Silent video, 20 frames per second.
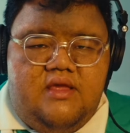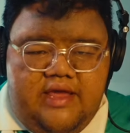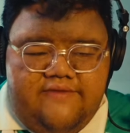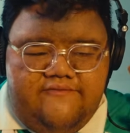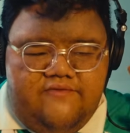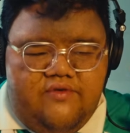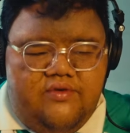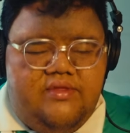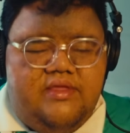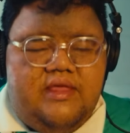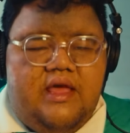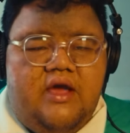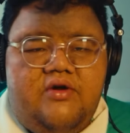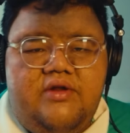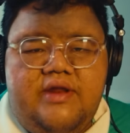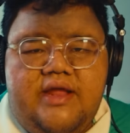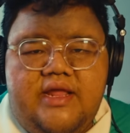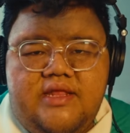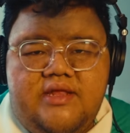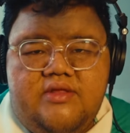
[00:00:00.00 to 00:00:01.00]
headphones are
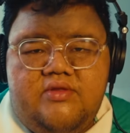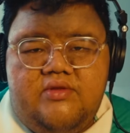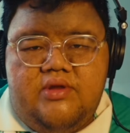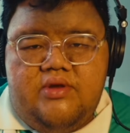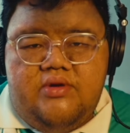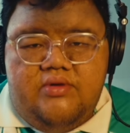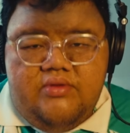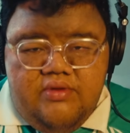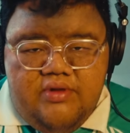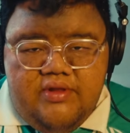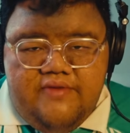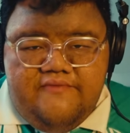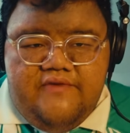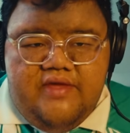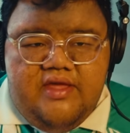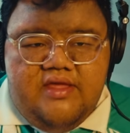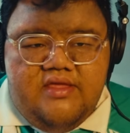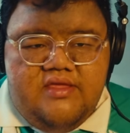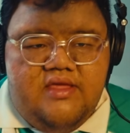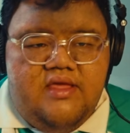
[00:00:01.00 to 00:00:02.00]
connected to the audio
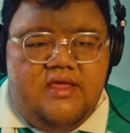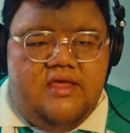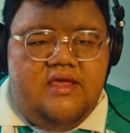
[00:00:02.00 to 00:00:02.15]
interface